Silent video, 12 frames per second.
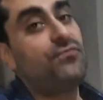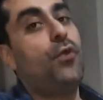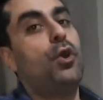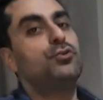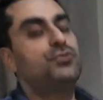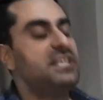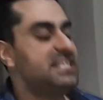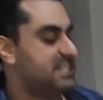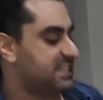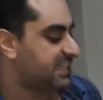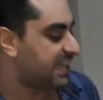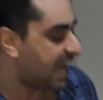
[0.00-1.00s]
for
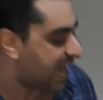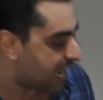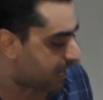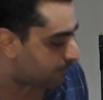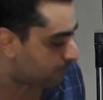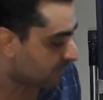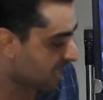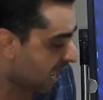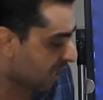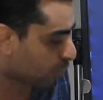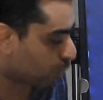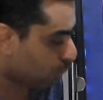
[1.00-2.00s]
this game.
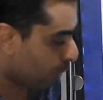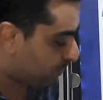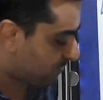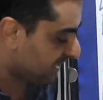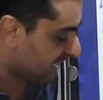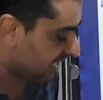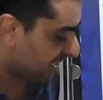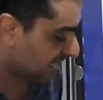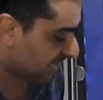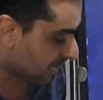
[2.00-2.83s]
Group D,